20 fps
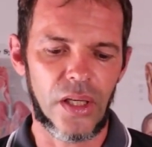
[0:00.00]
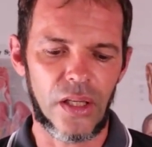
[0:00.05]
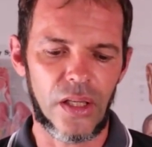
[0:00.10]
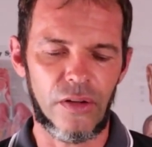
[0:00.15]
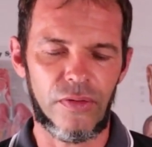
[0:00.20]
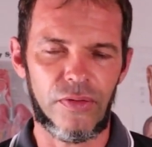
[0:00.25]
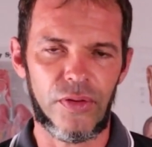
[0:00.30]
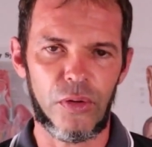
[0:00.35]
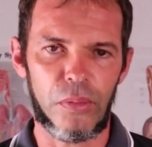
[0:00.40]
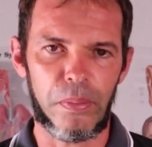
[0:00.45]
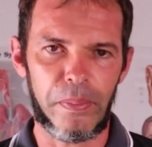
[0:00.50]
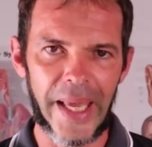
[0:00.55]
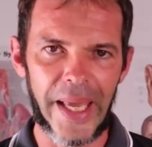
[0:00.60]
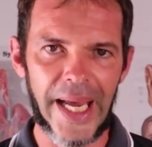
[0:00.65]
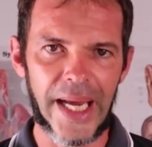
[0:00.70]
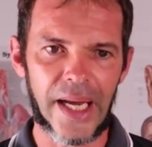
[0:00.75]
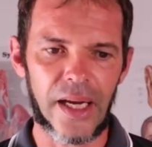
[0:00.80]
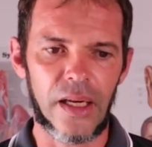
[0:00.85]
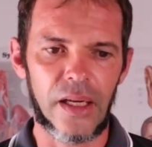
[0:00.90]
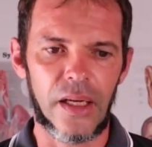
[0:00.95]
If you
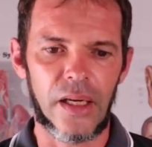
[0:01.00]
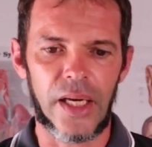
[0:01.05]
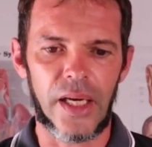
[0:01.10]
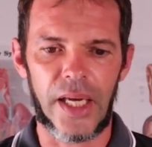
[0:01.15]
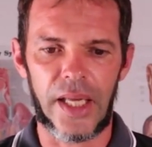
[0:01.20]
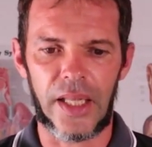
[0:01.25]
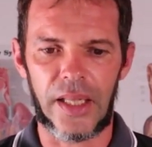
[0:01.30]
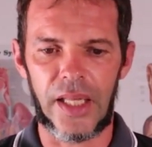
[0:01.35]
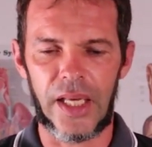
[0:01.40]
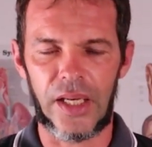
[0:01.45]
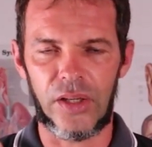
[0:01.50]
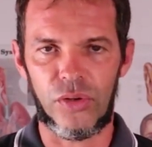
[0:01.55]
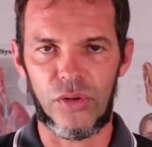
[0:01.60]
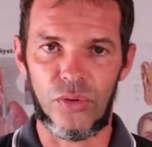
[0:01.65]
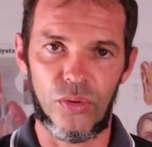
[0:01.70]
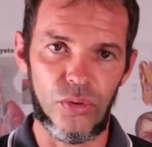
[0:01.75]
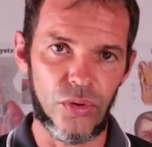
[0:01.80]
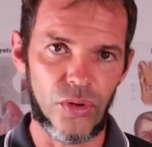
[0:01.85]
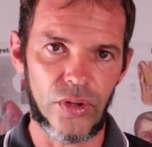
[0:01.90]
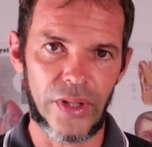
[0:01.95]
pack and then
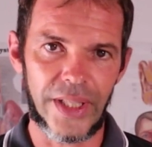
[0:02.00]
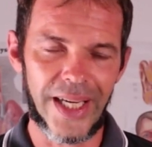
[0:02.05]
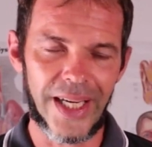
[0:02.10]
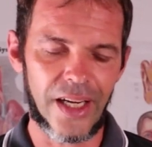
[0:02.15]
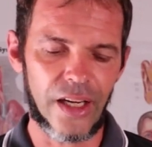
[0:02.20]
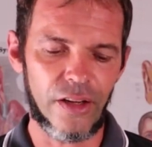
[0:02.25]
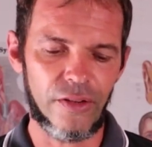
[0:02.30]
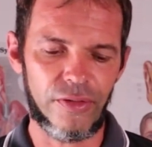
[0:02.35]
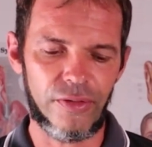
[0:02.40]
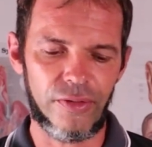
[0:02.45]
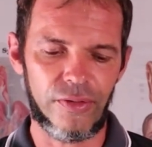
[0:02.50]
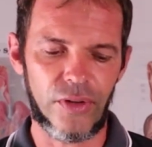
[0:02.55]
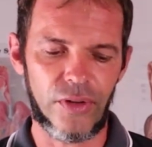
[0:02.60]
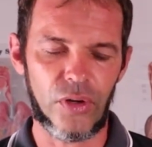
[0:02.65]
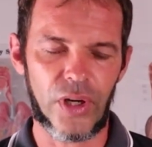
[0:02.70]
you do your dive,